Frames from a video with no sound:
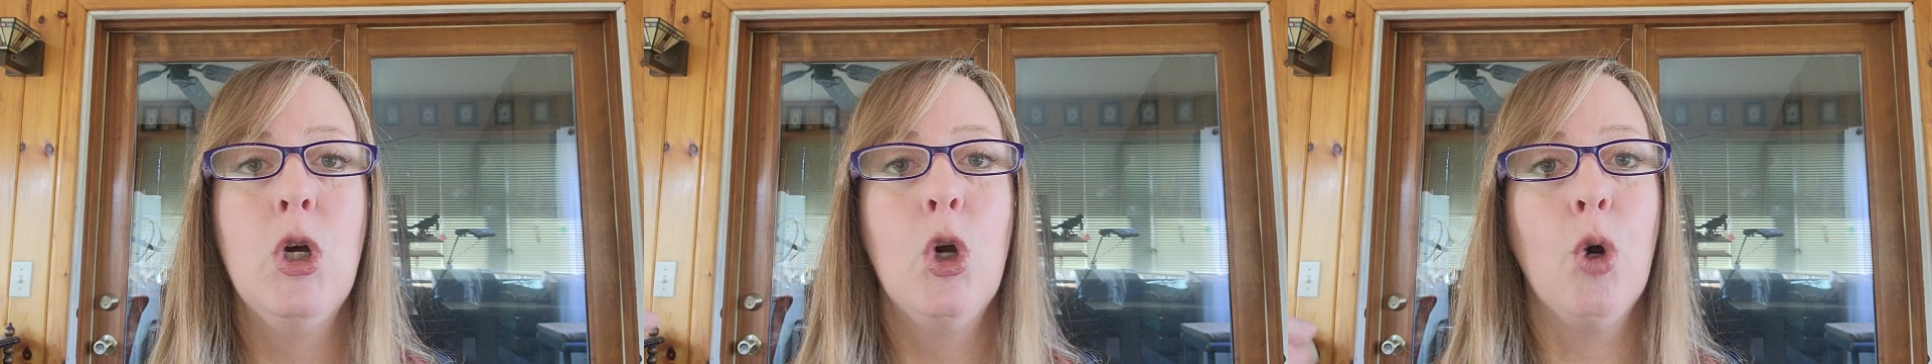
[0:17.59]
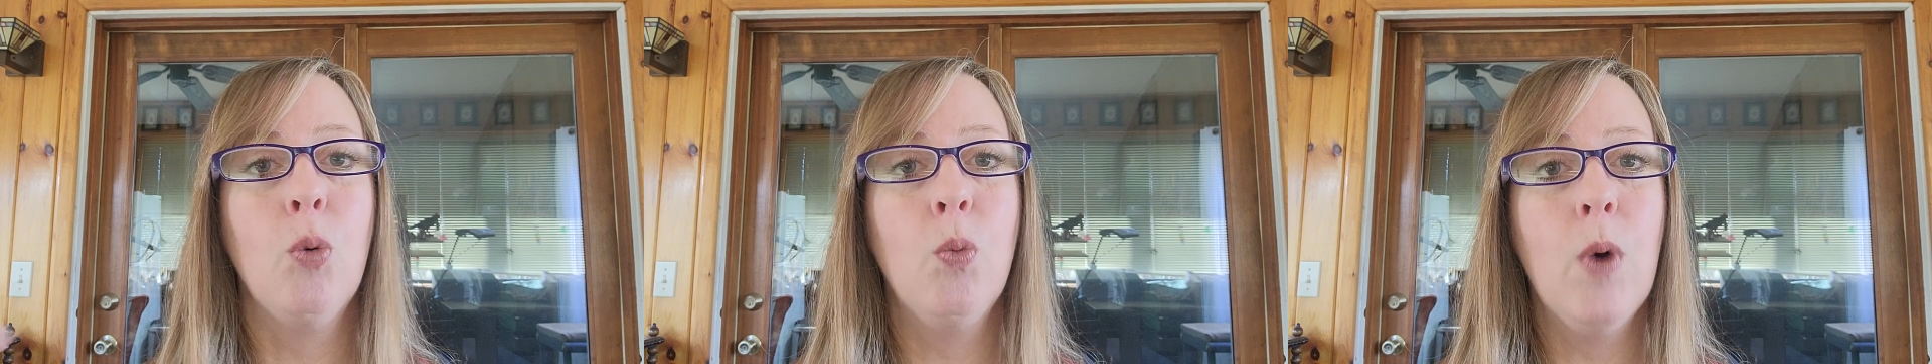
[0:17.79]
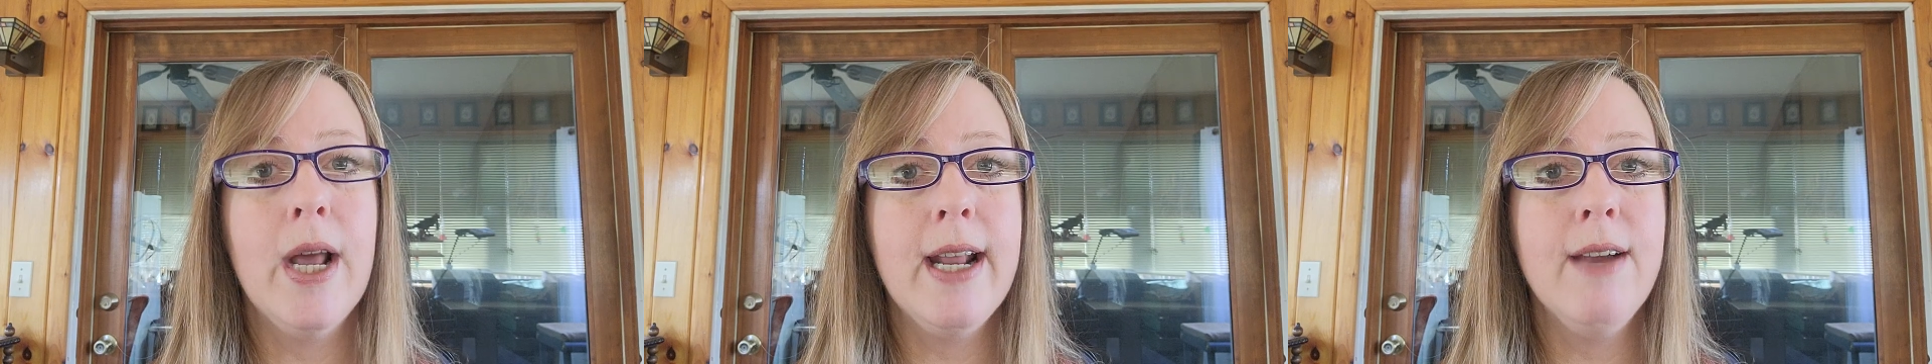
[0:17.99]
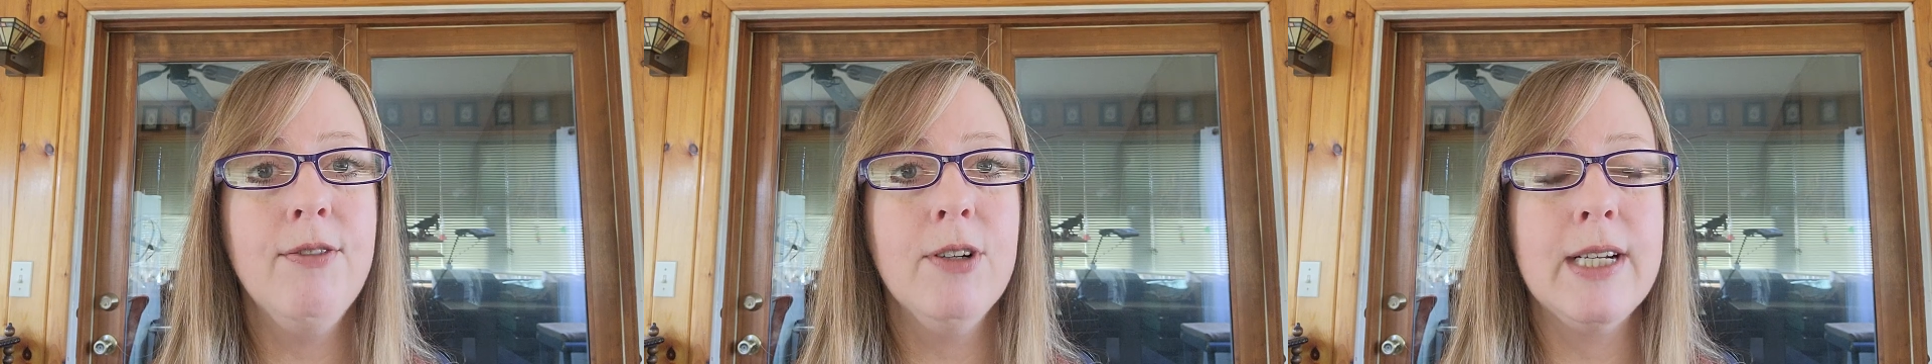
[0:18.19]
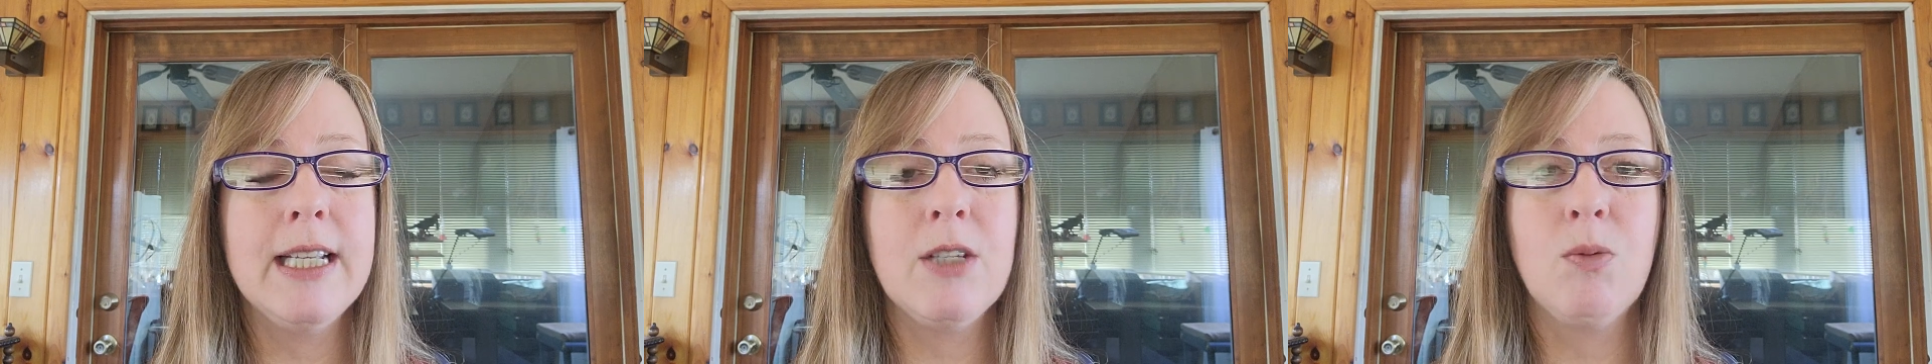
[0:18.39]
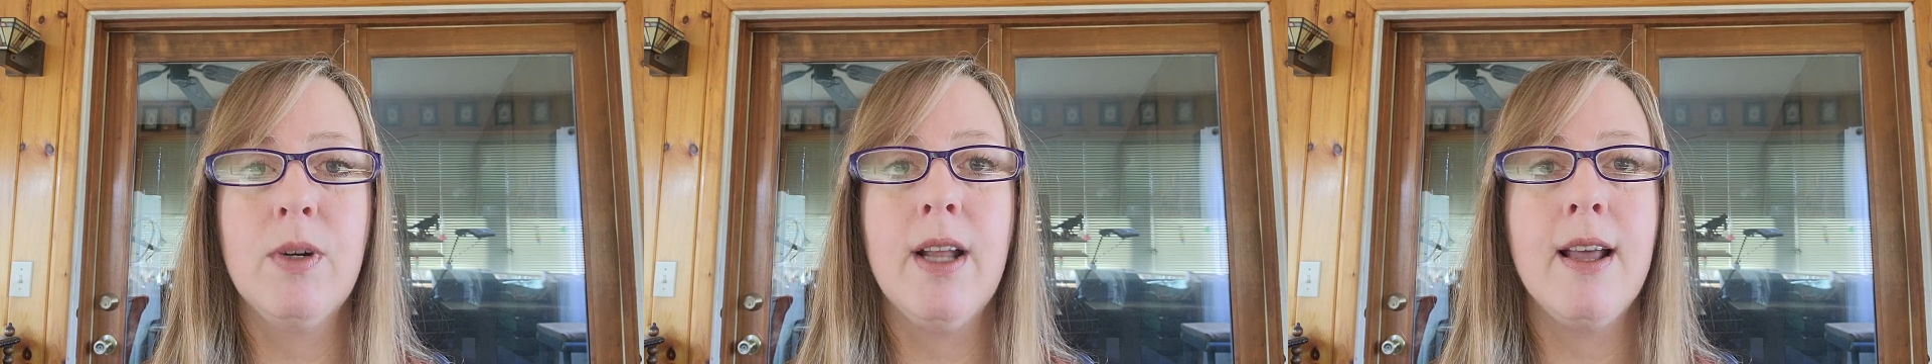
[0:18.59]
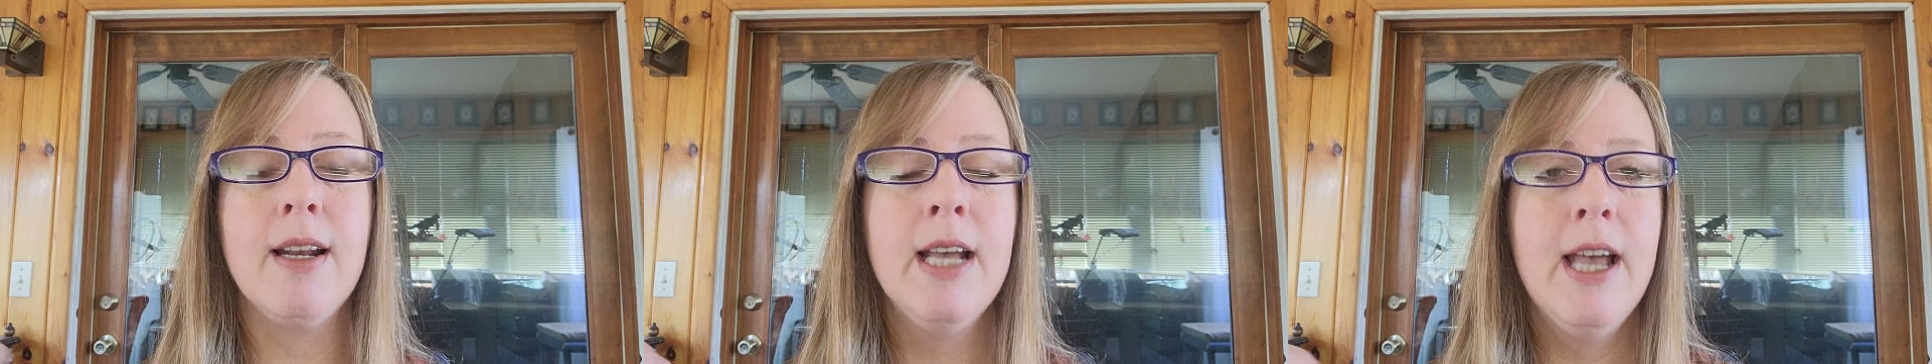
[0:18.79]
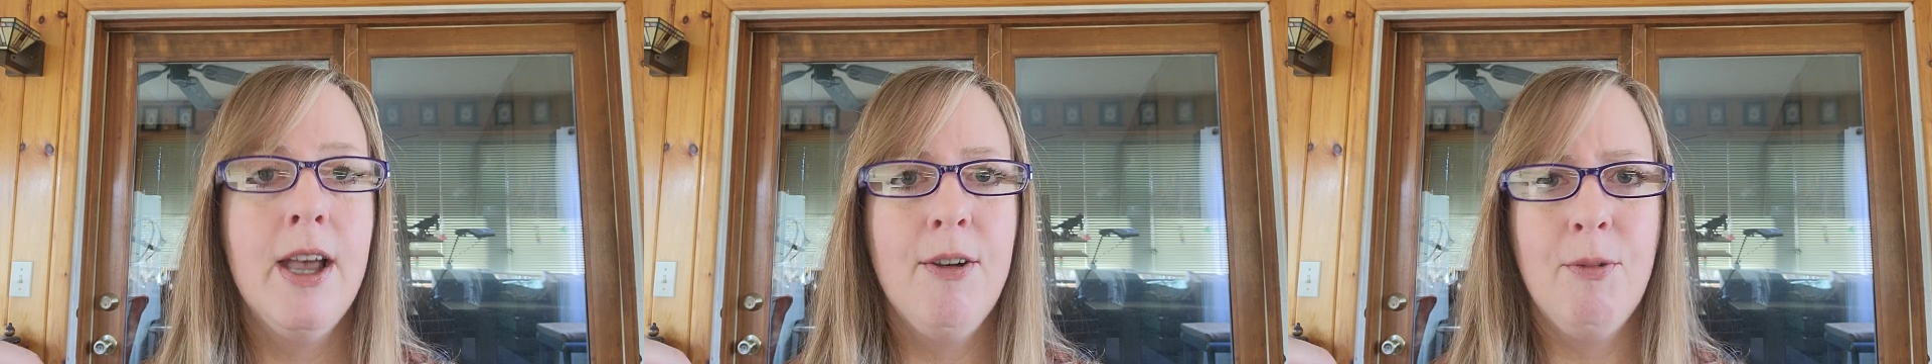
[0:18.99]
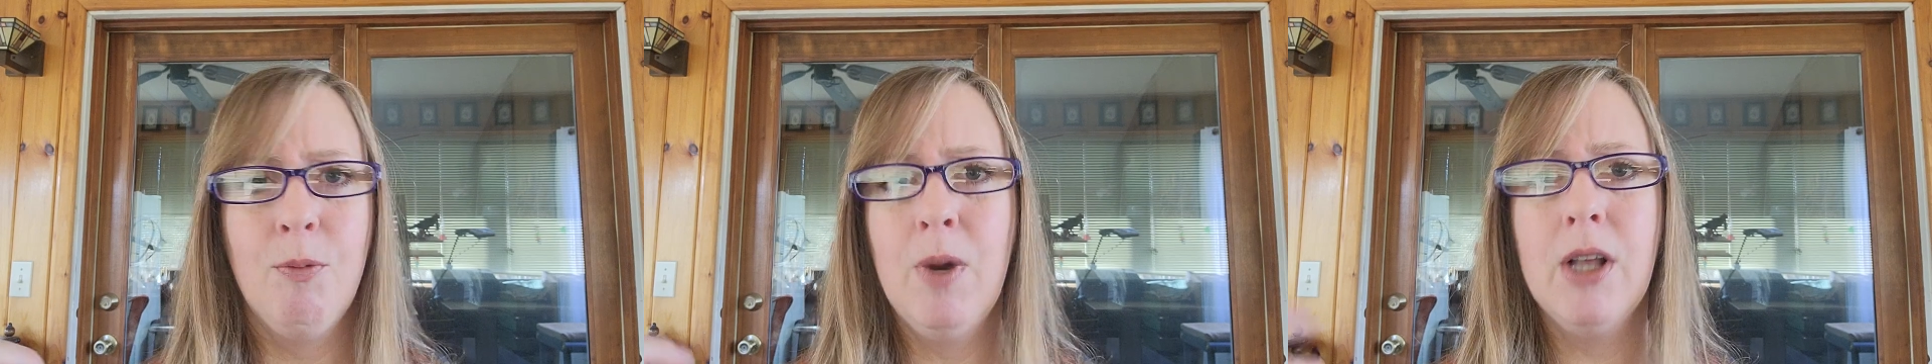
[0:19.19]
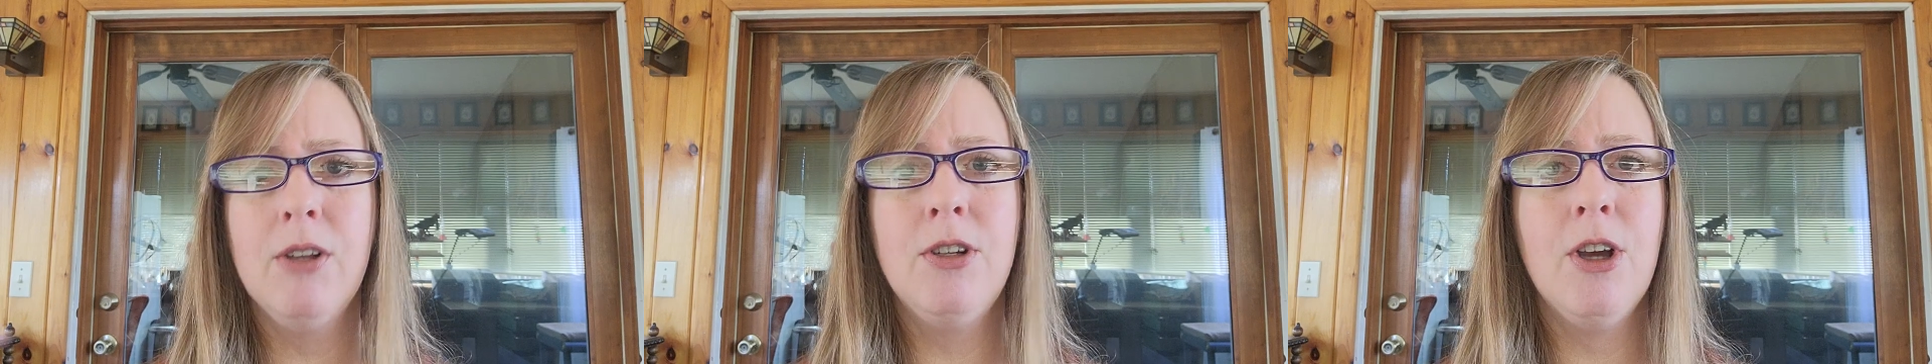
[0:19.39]
or whatever it is, we're not
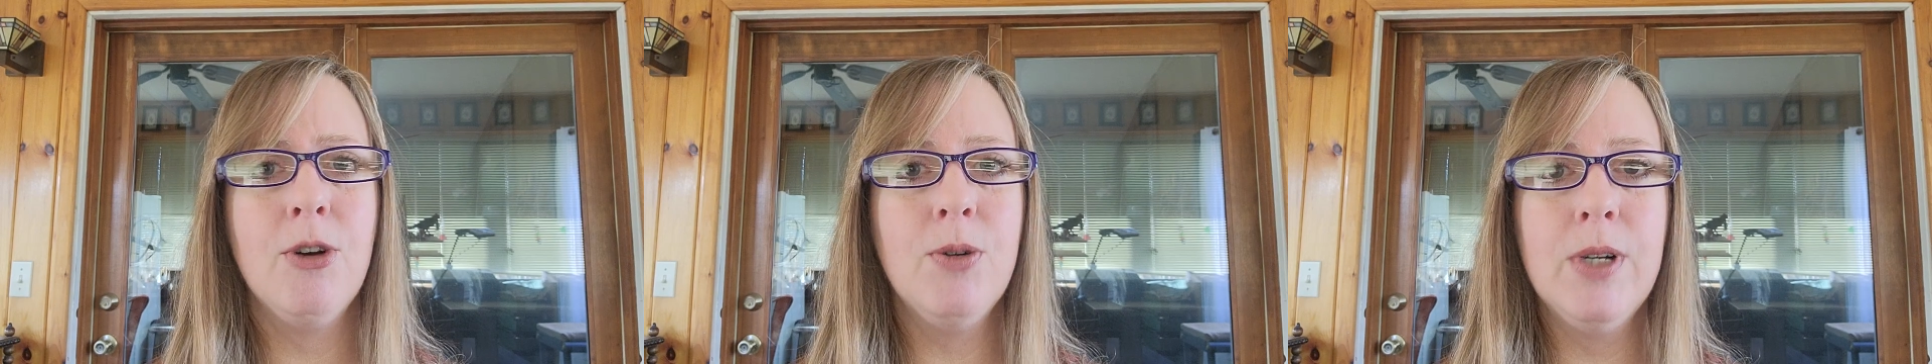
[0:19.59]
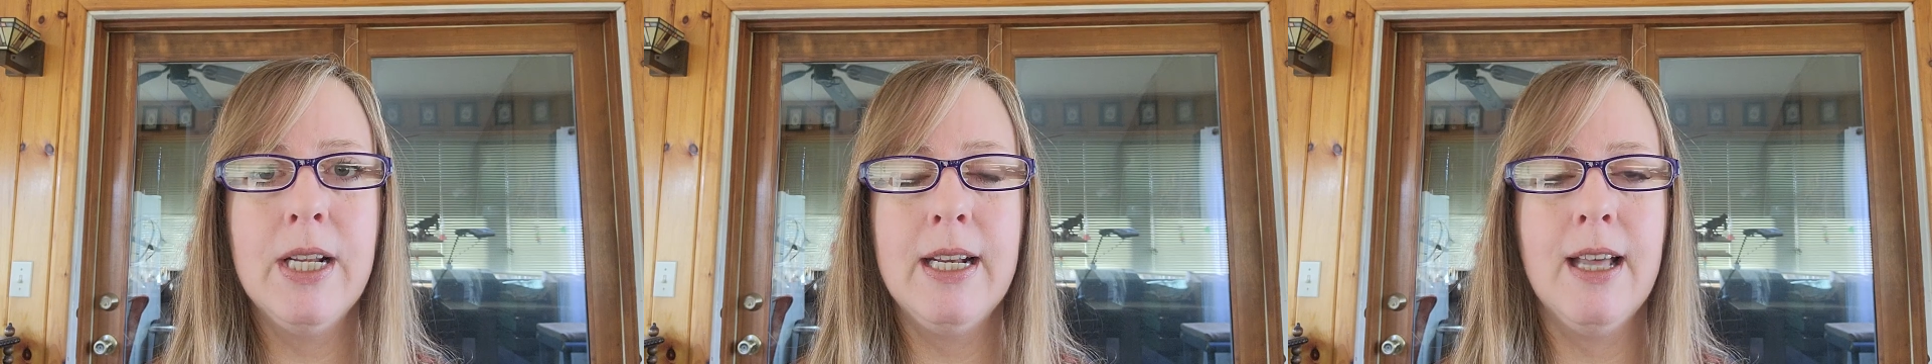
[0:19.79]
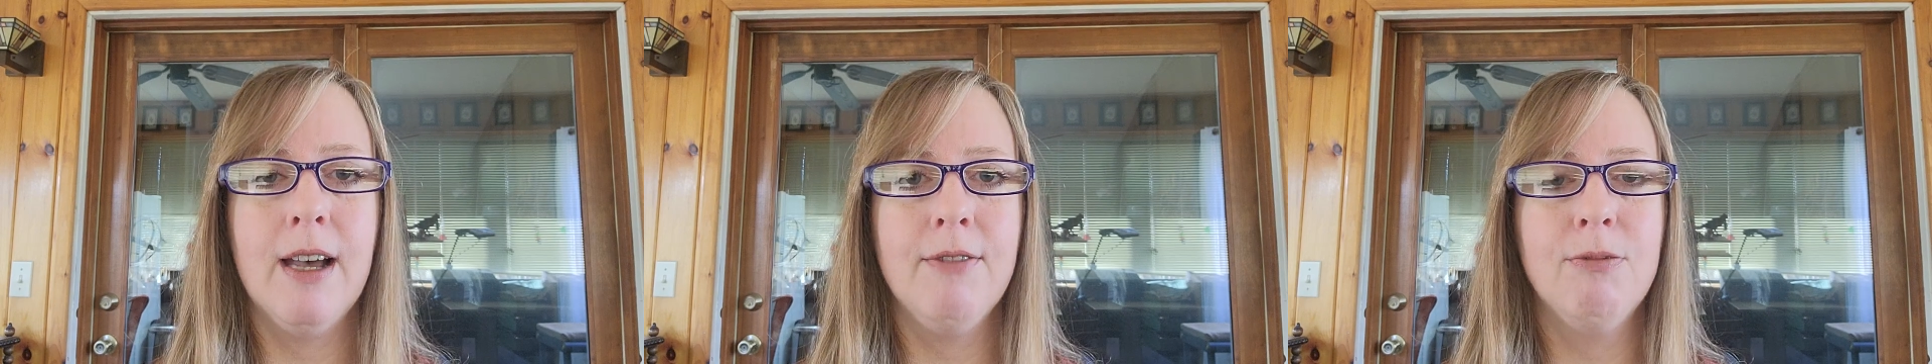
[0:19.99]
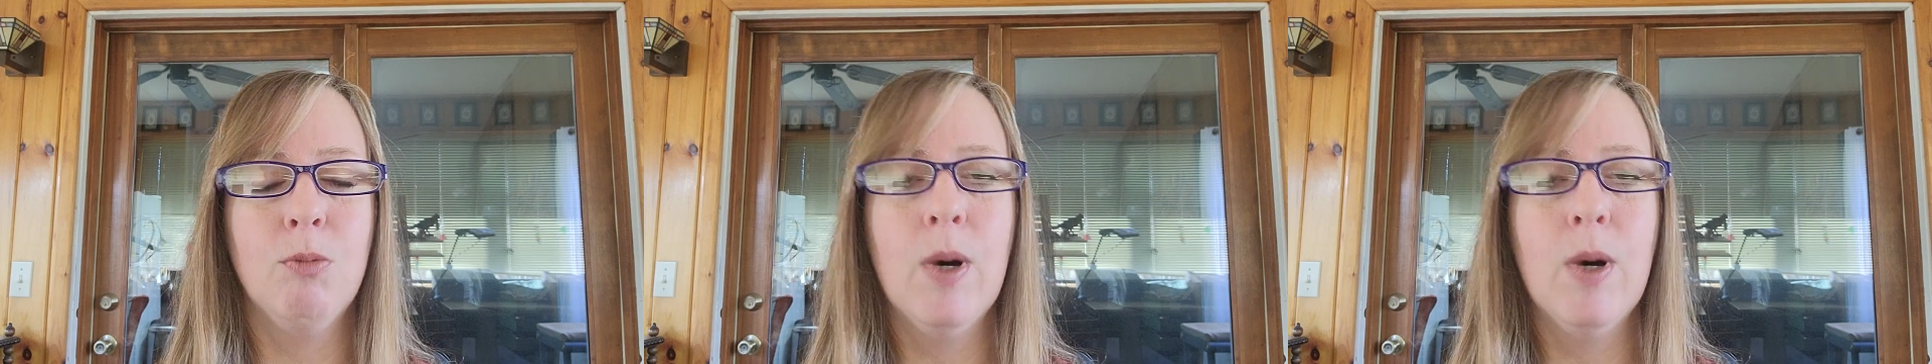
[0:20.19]
well known enough,